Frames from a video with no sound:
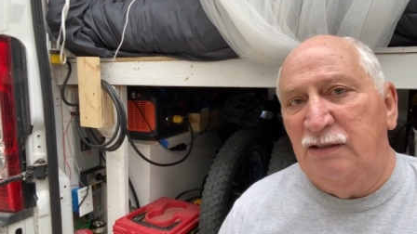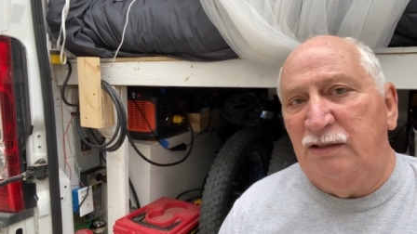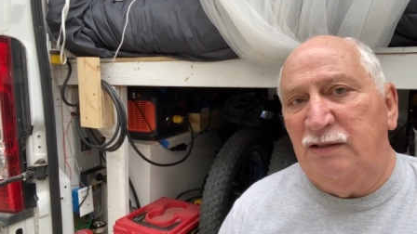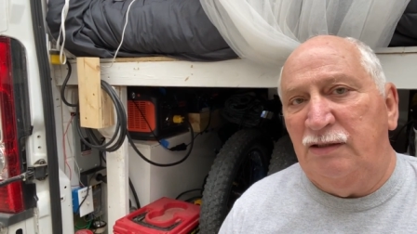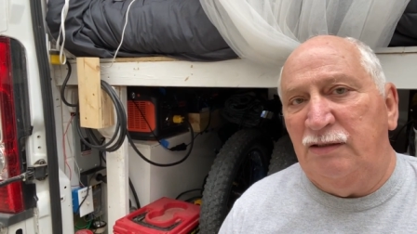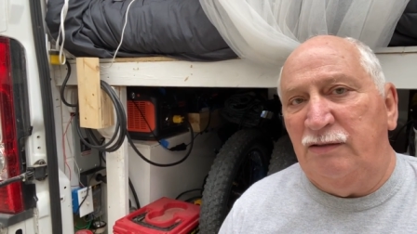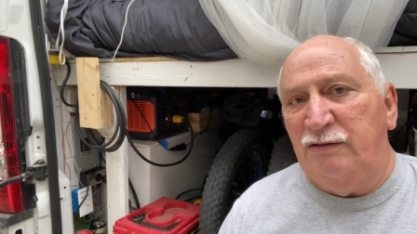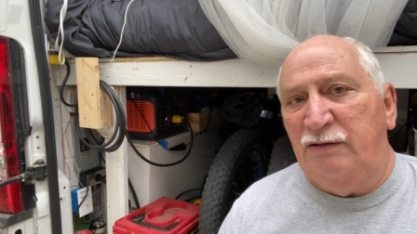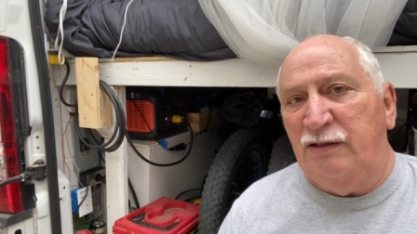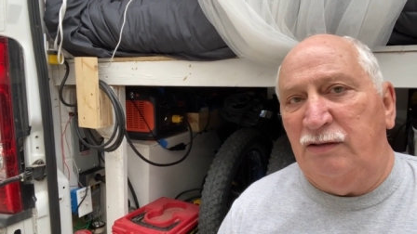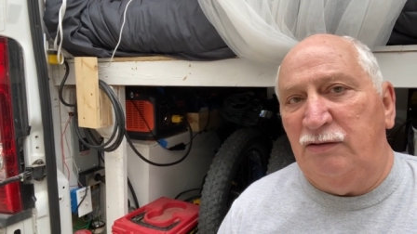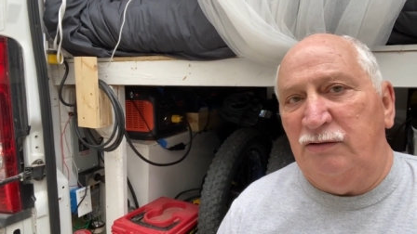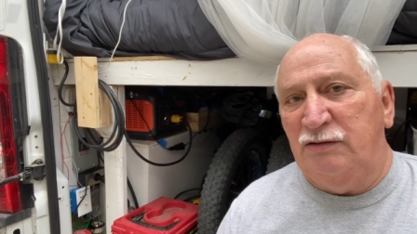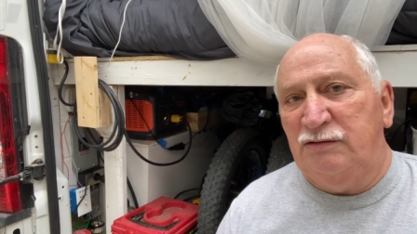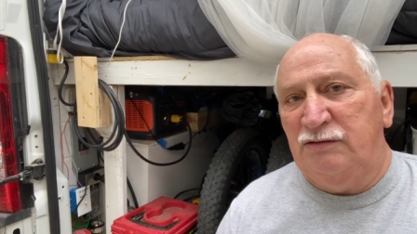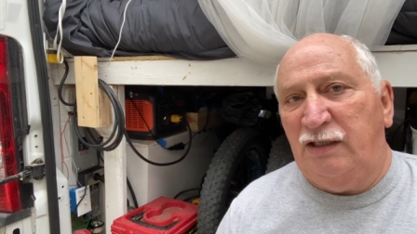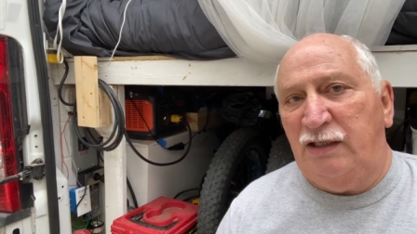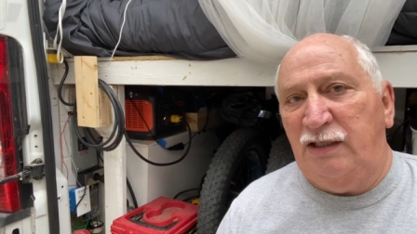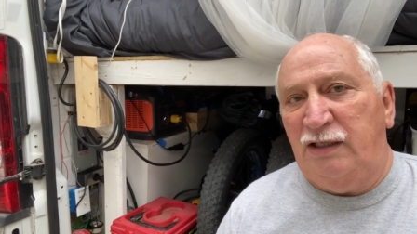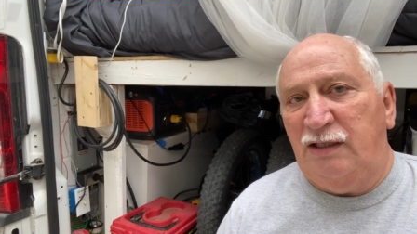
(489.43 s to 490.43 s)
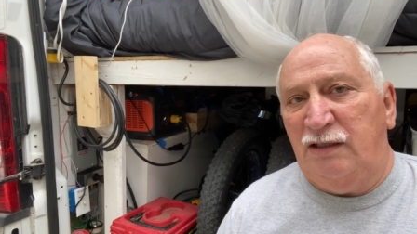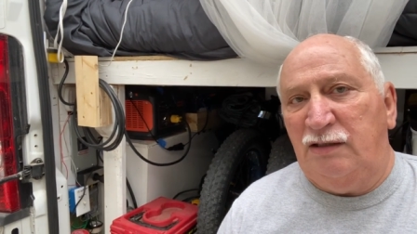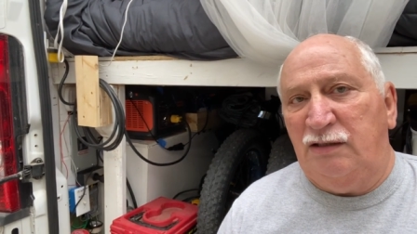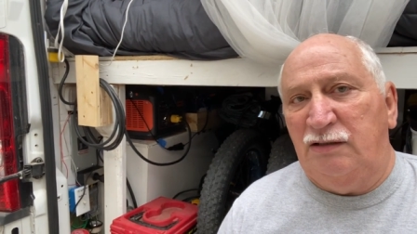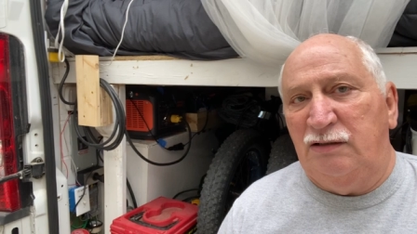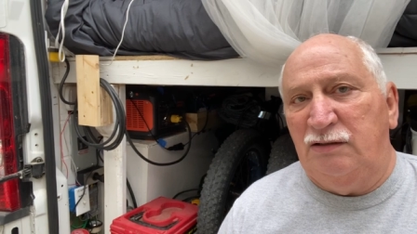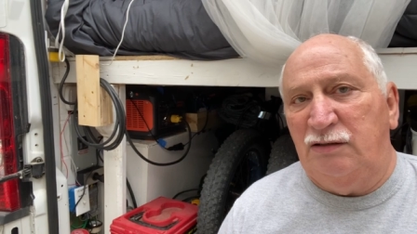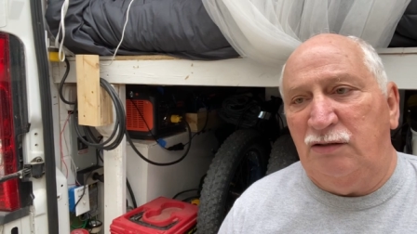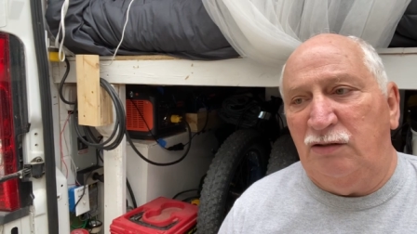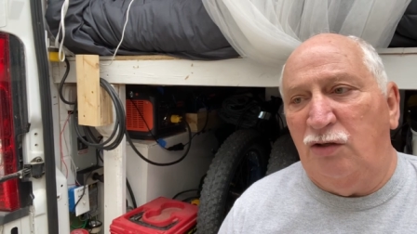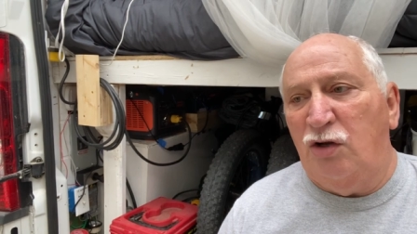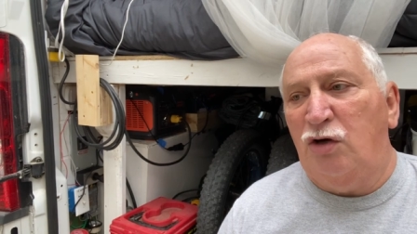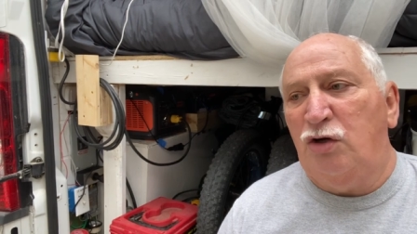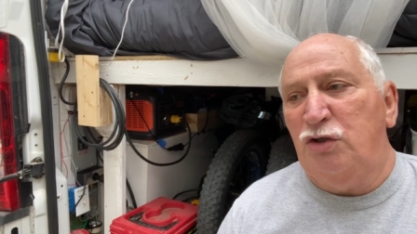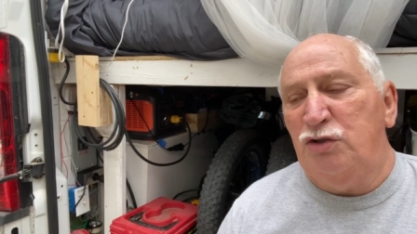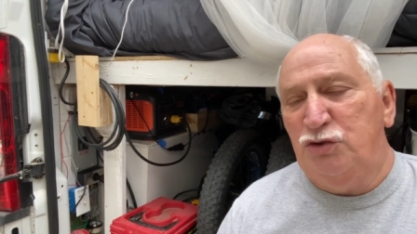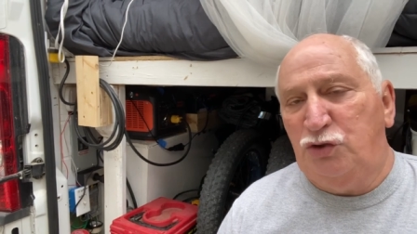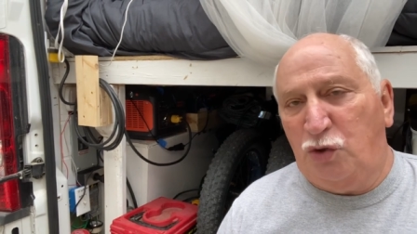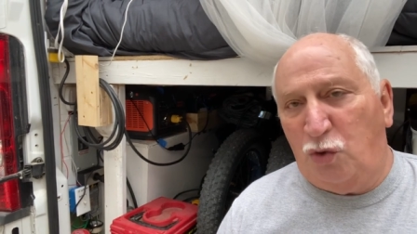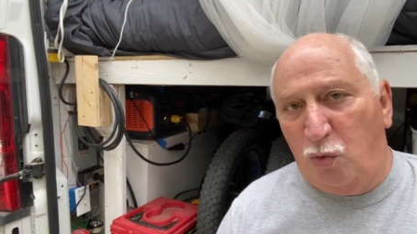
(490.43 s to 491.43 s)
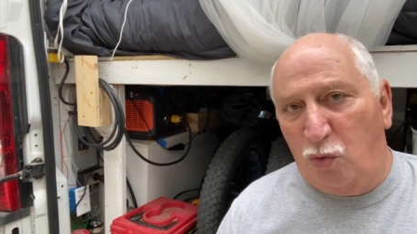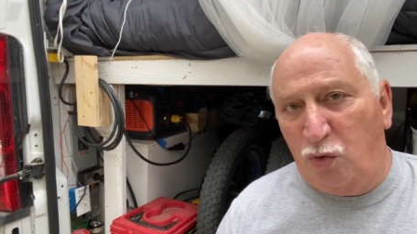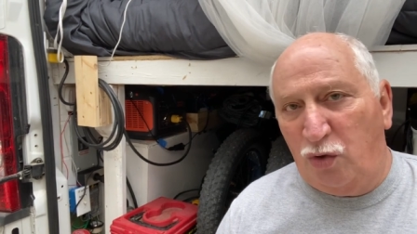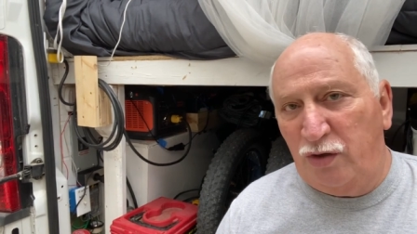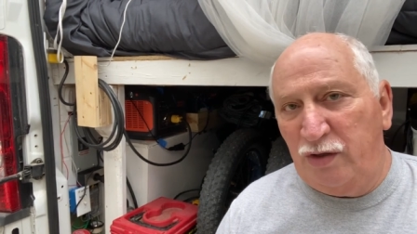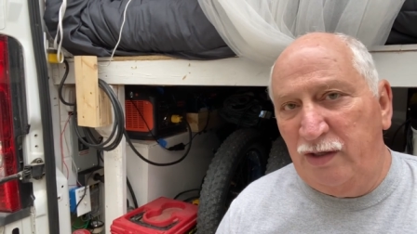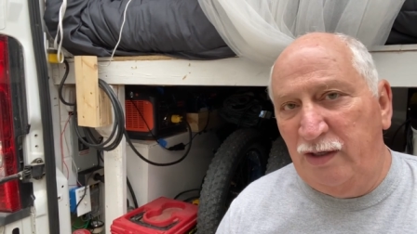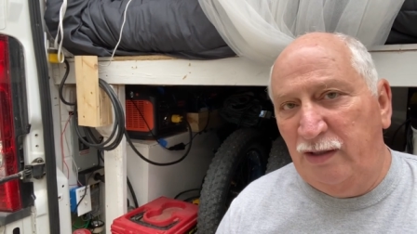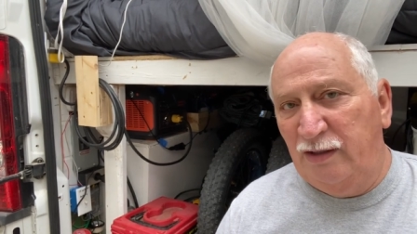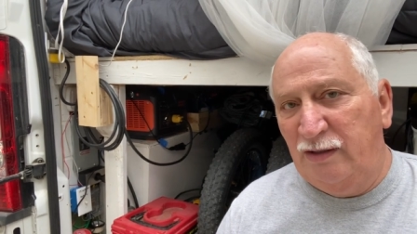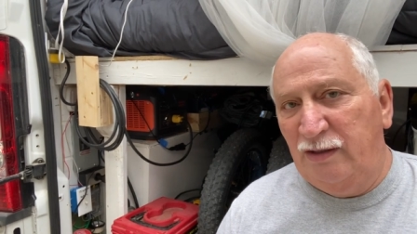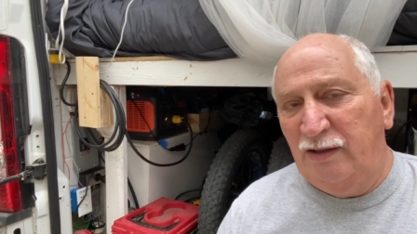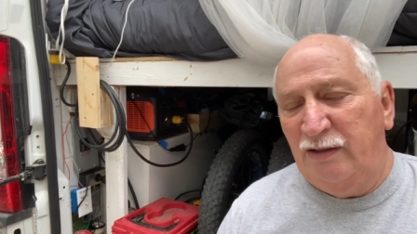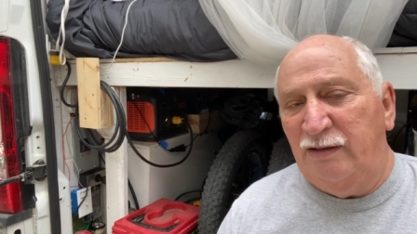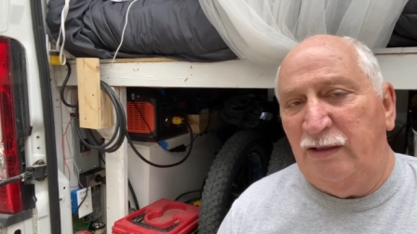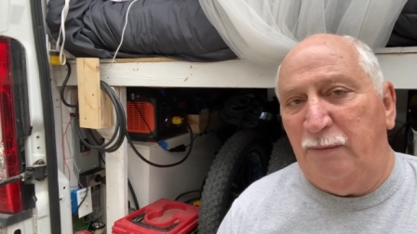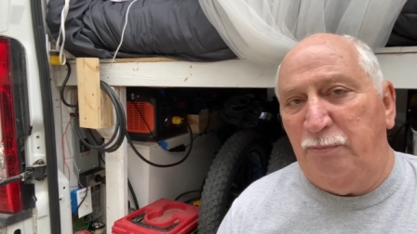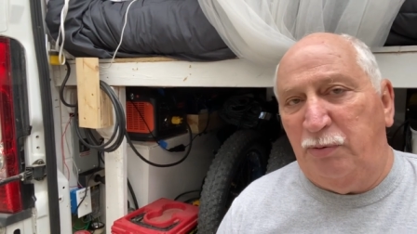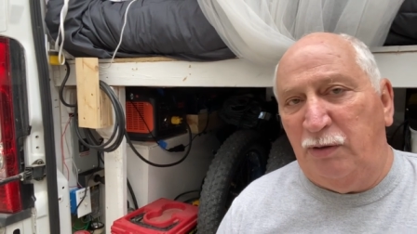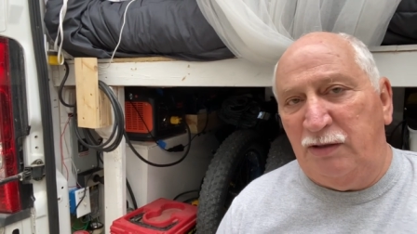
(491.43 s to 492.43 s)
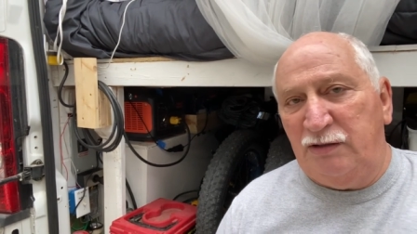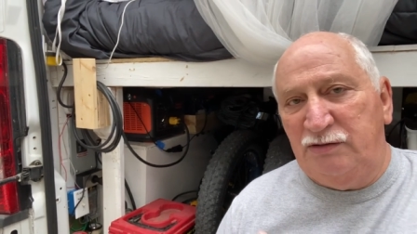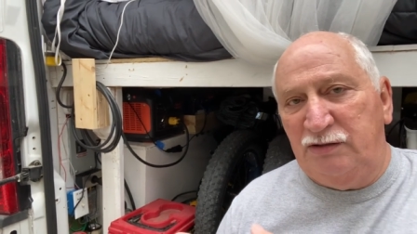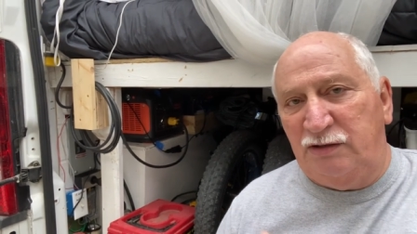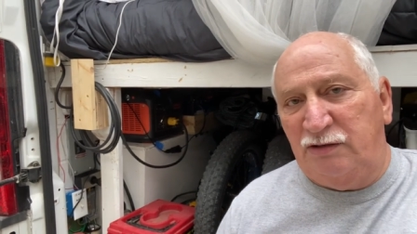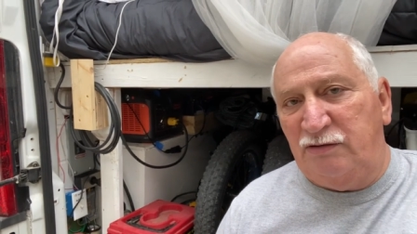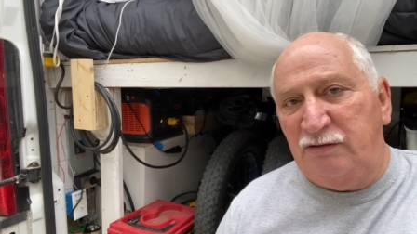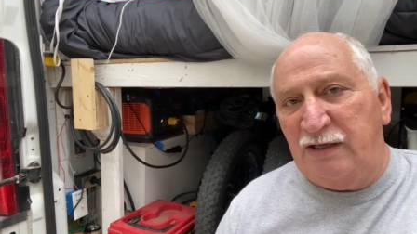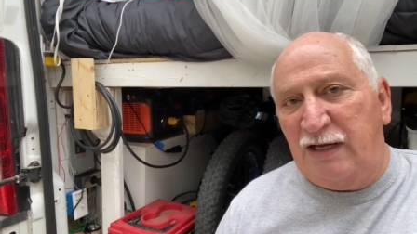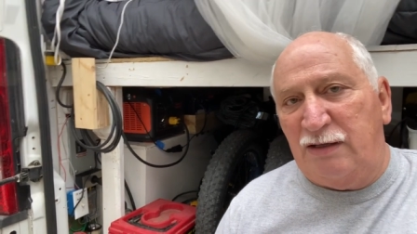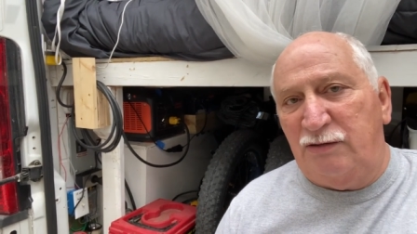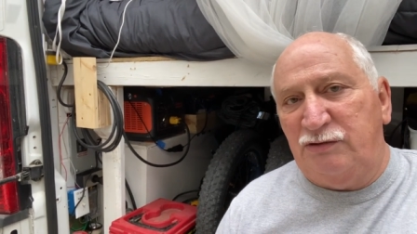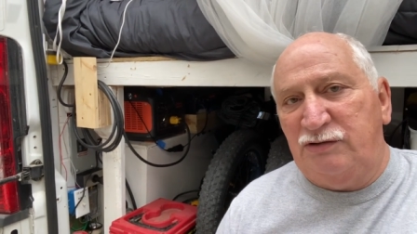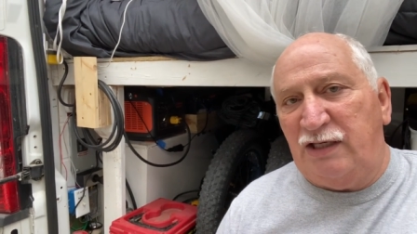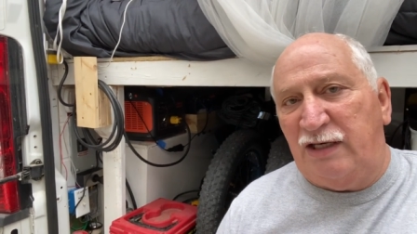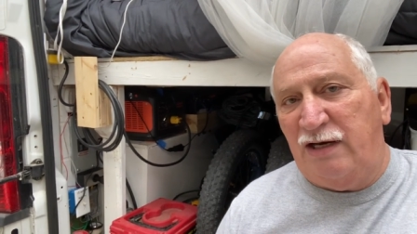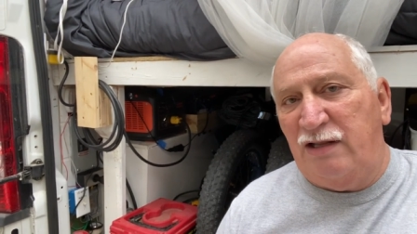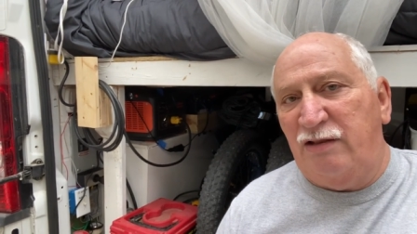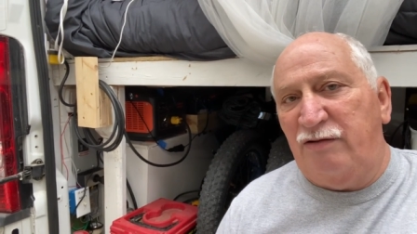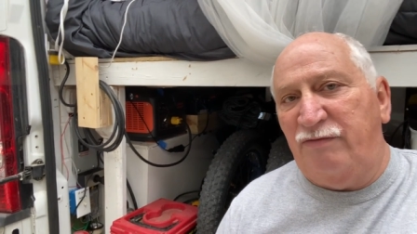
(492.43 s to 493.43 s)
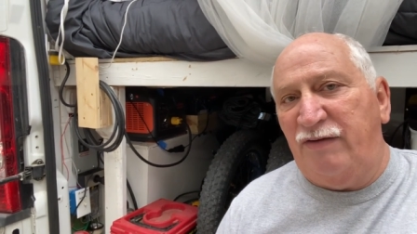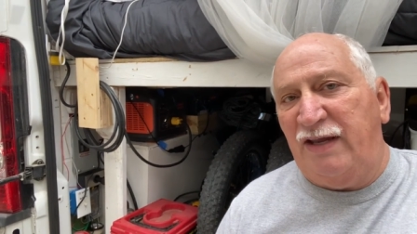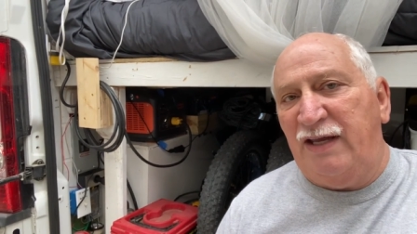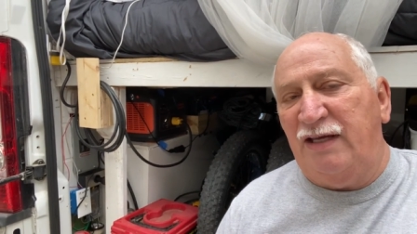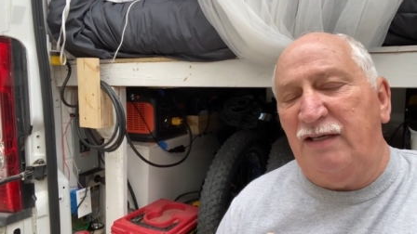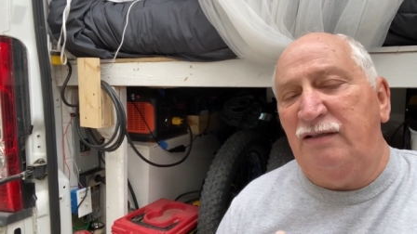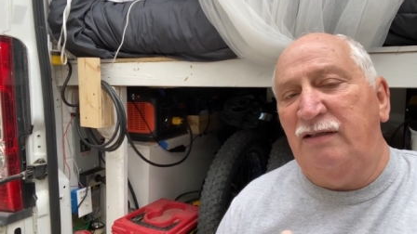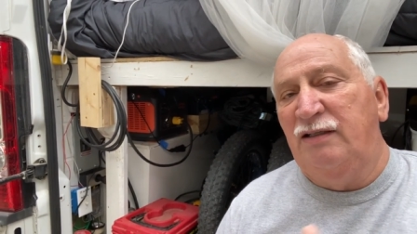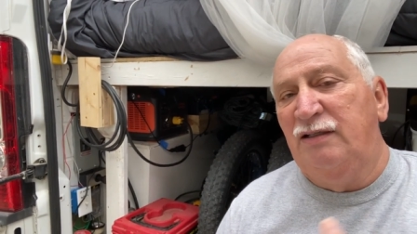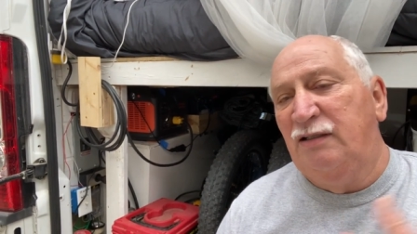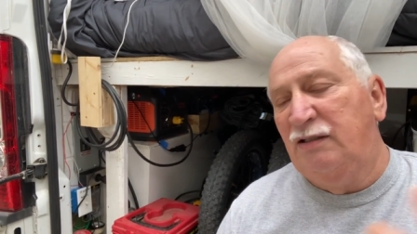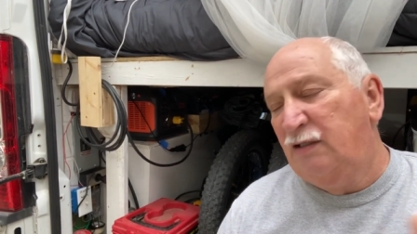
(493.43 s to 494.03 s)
there is a large cord that plugs in on the outside of the van